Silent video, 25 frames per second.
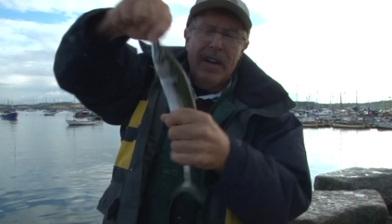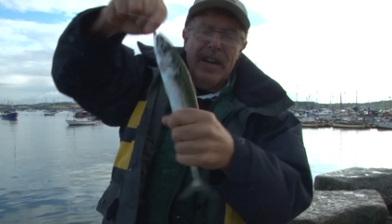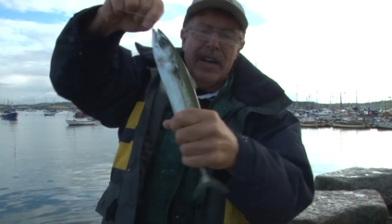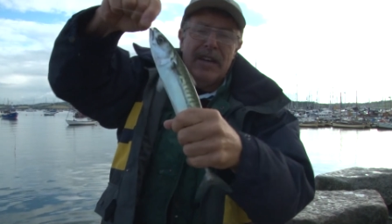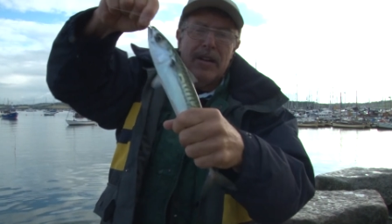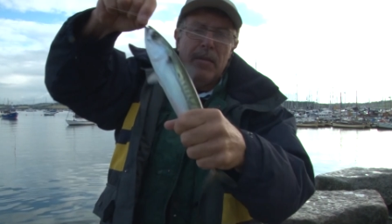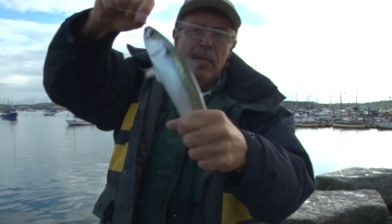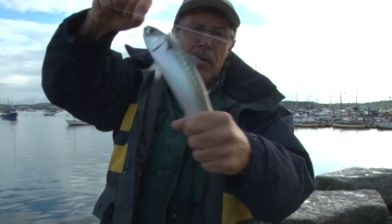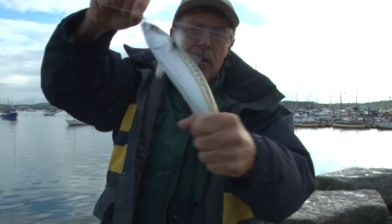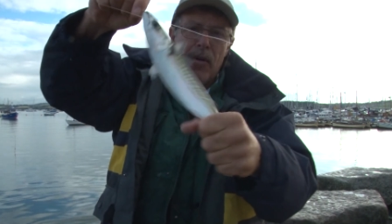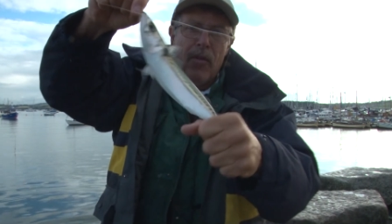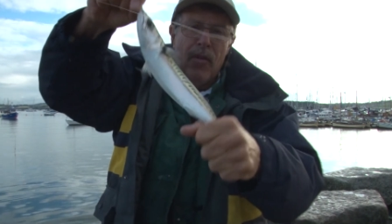need
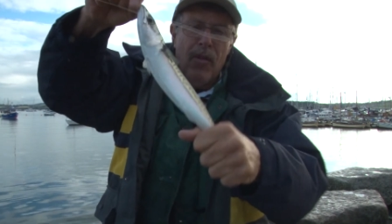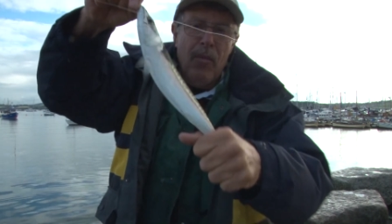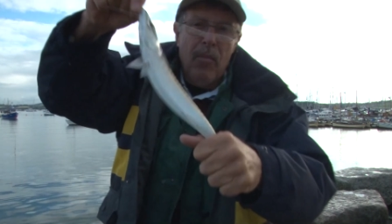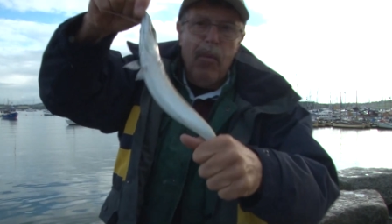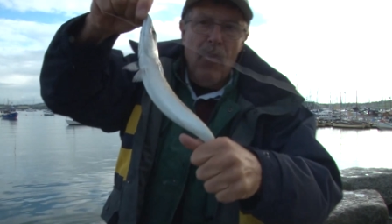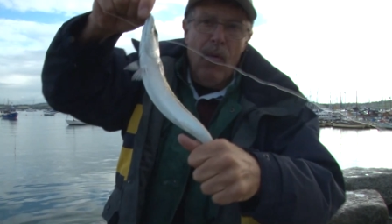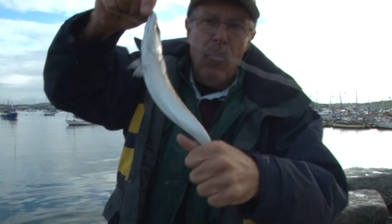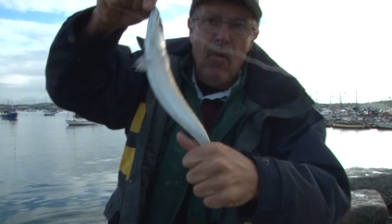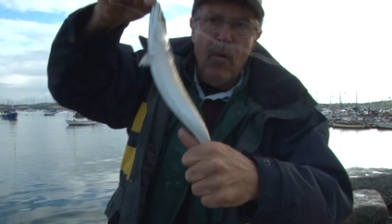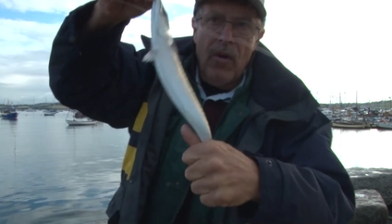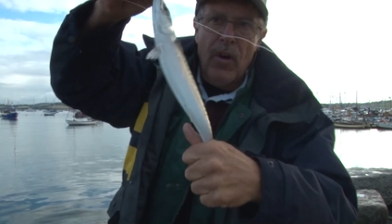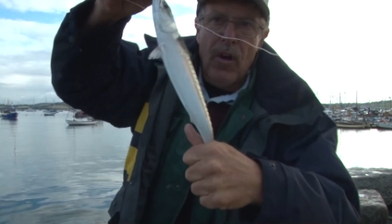to be on the
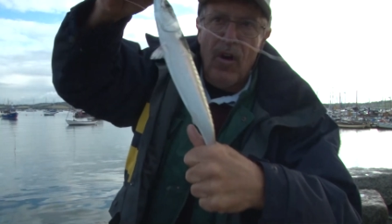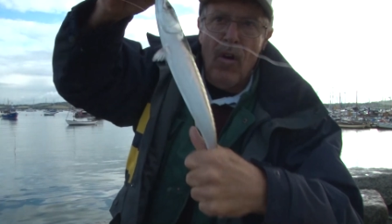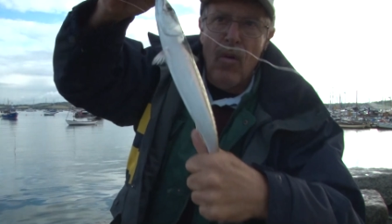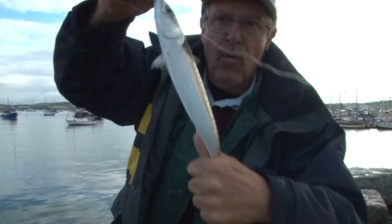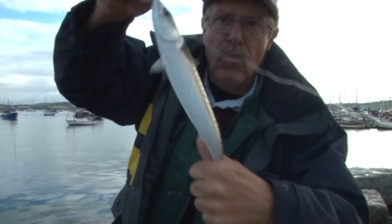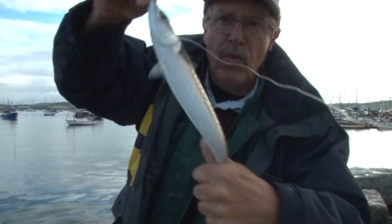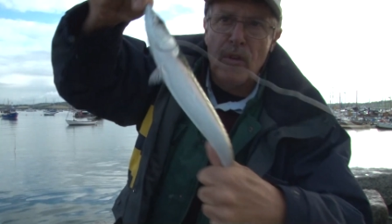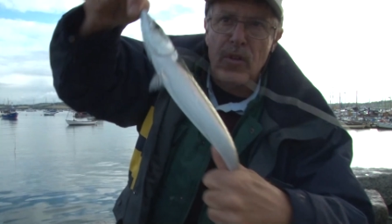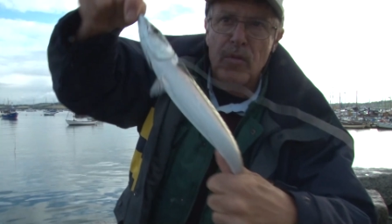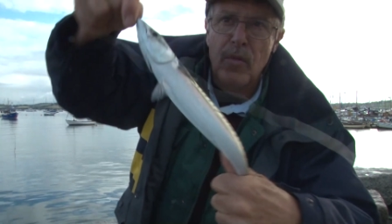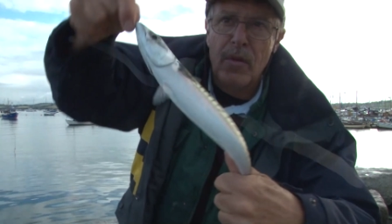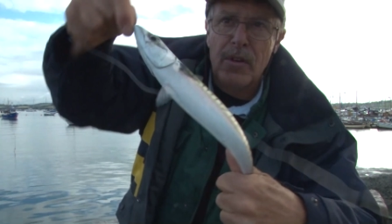pool. I'm going to
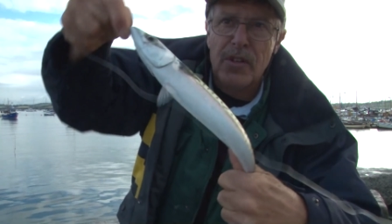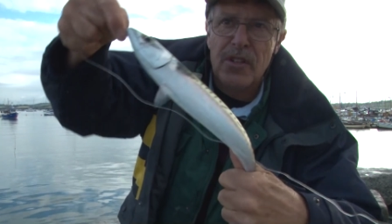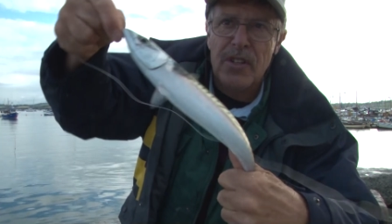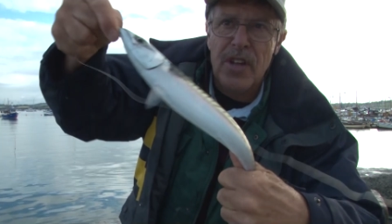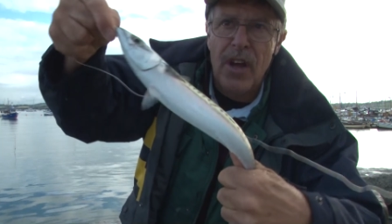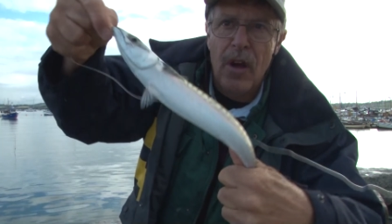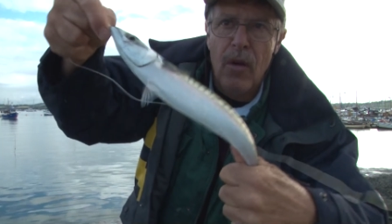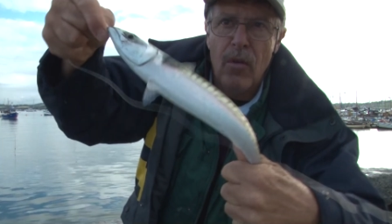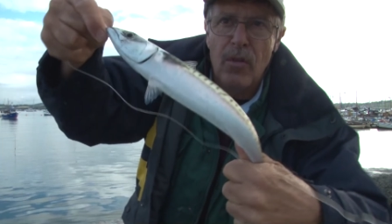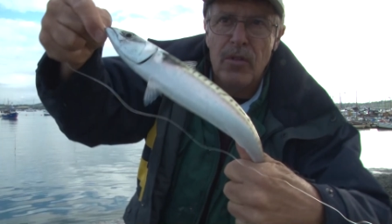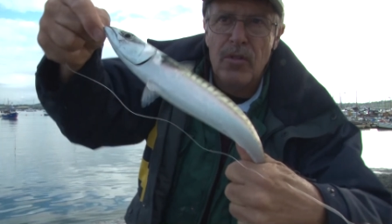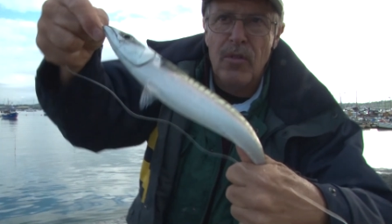hold this one's
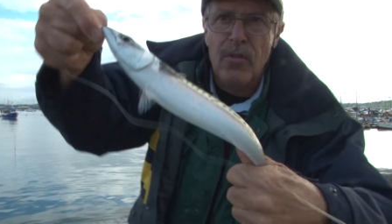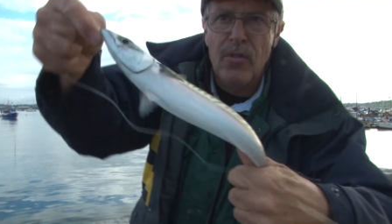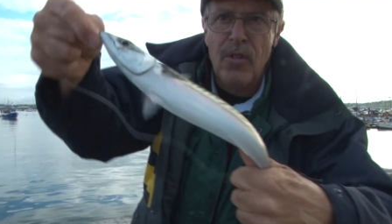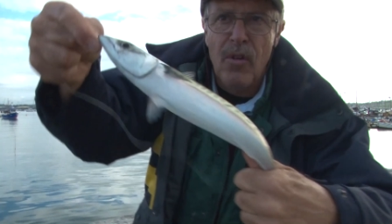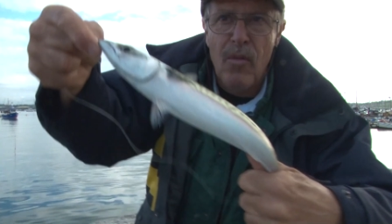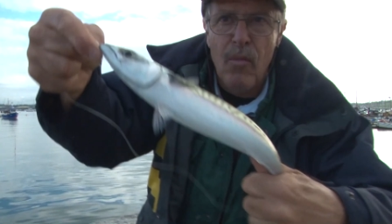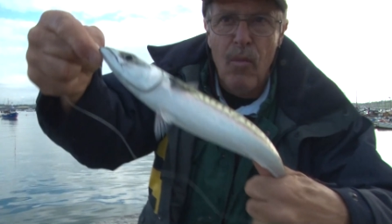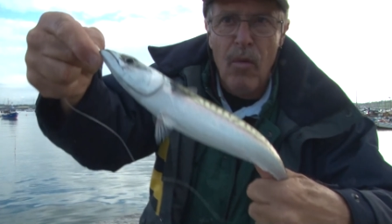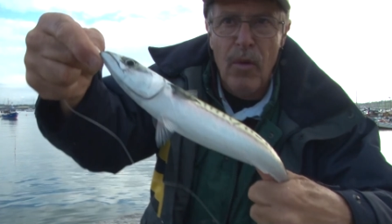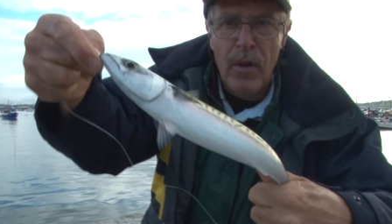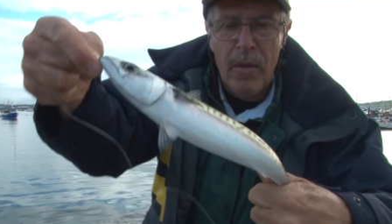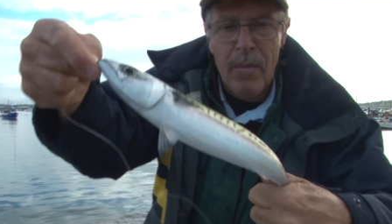tail because I
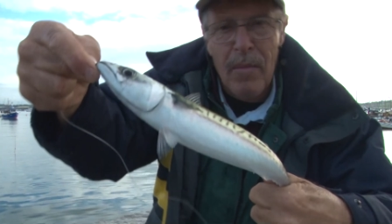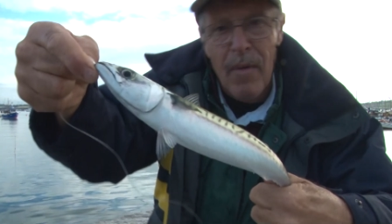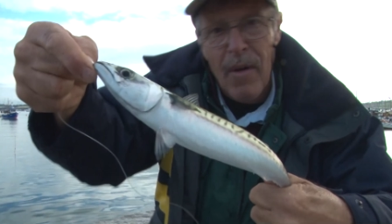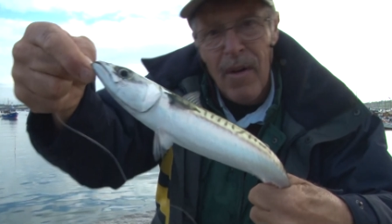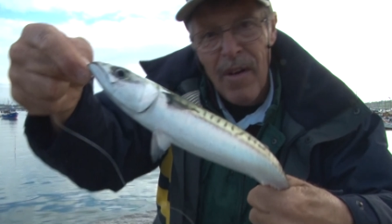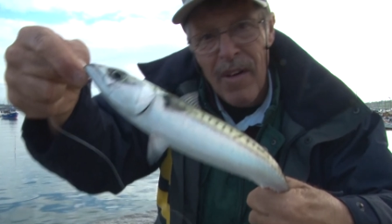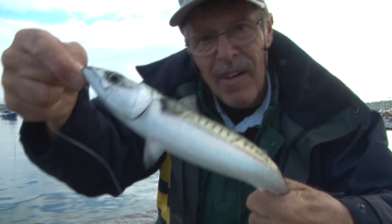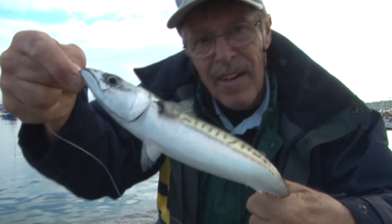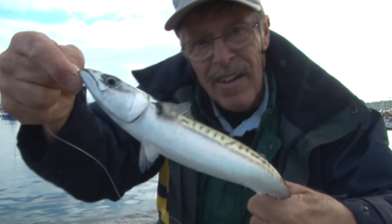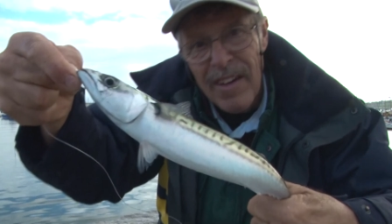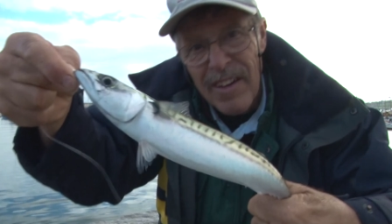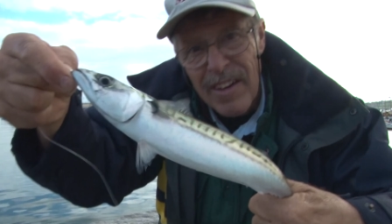don't want him
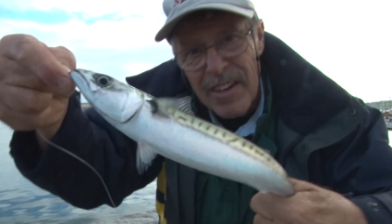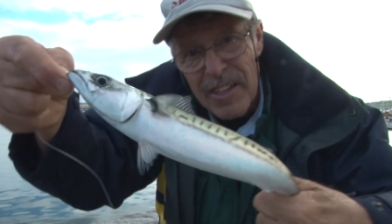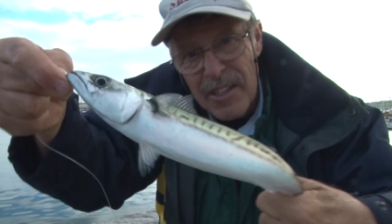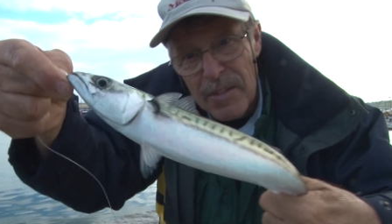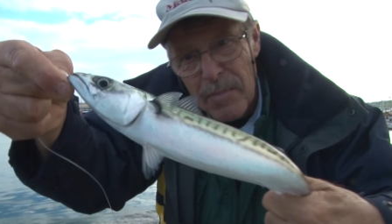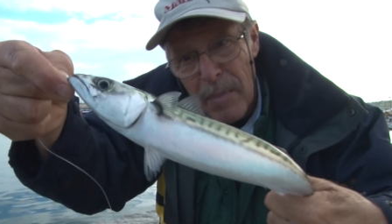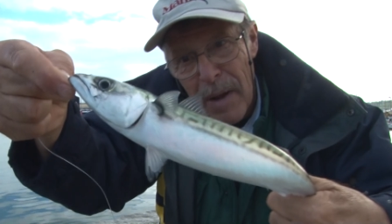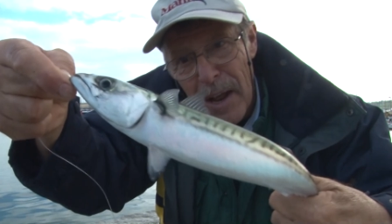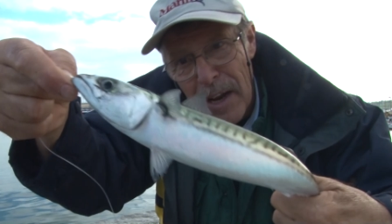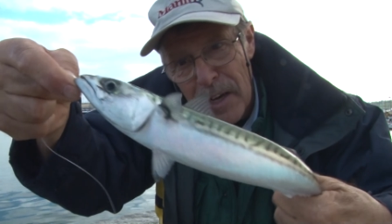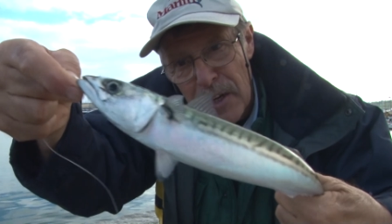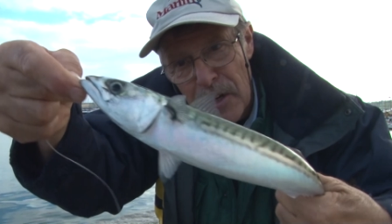
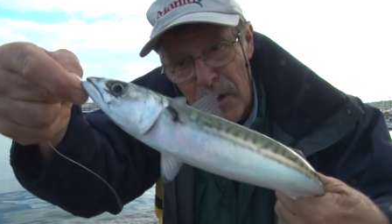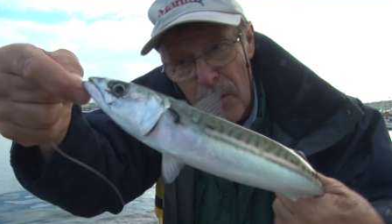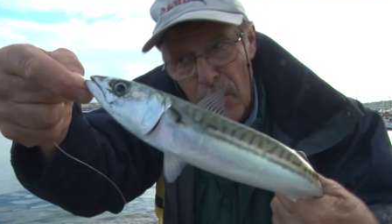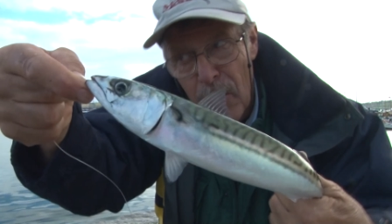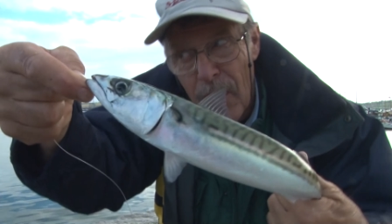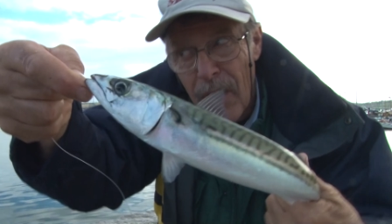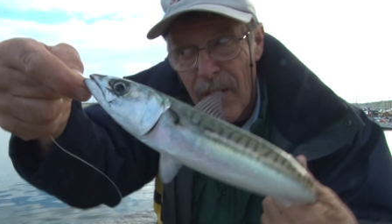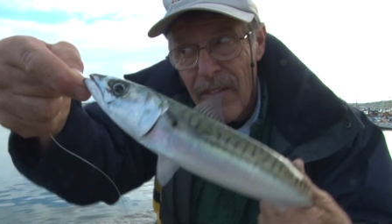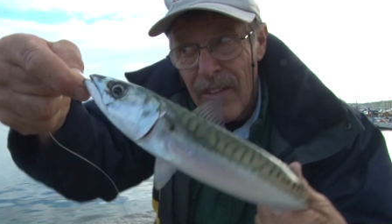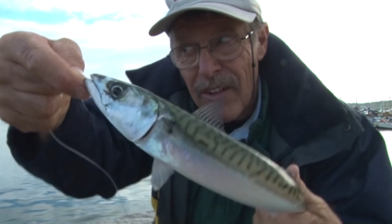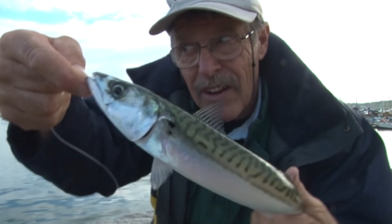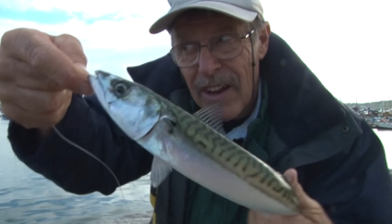splashing
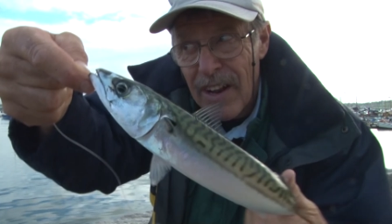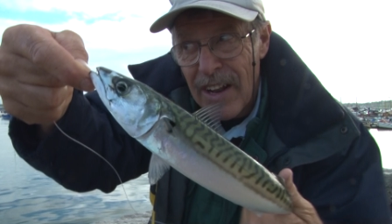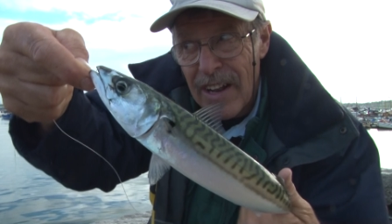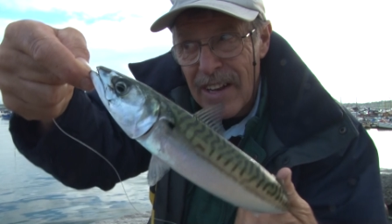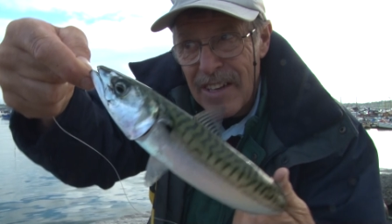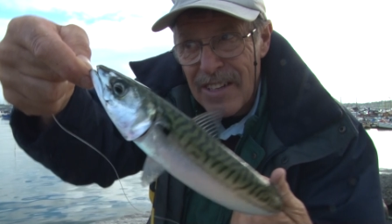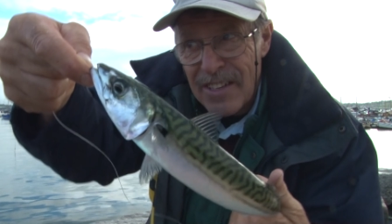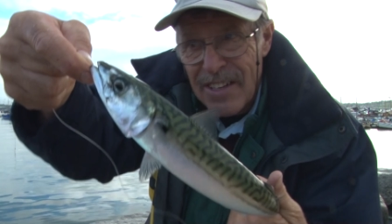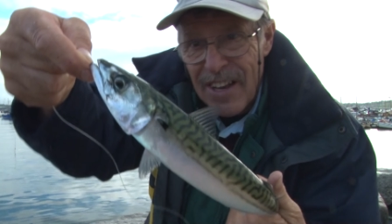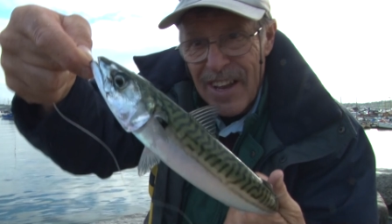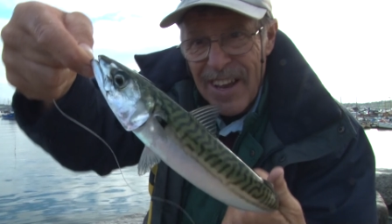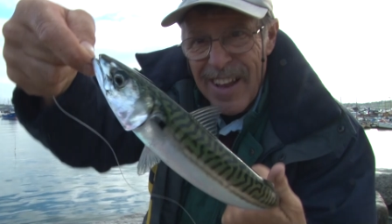all over the
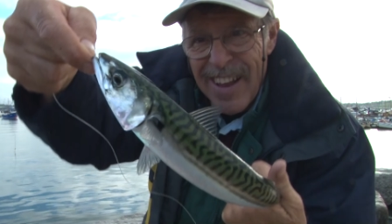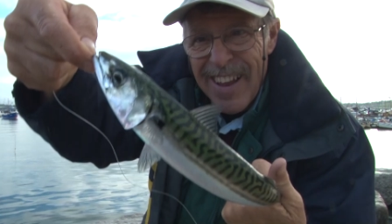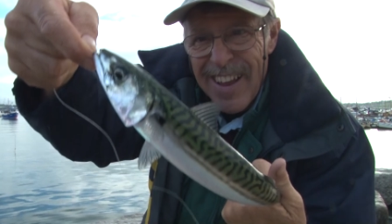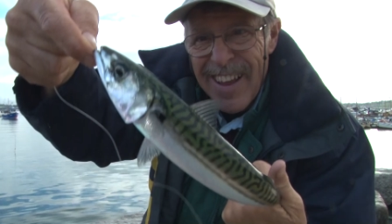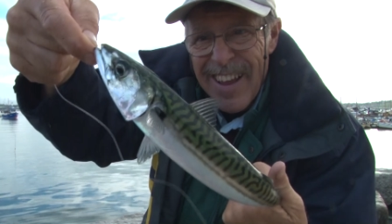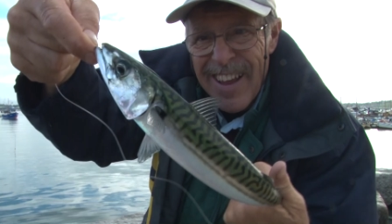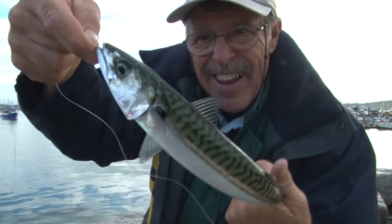lens there.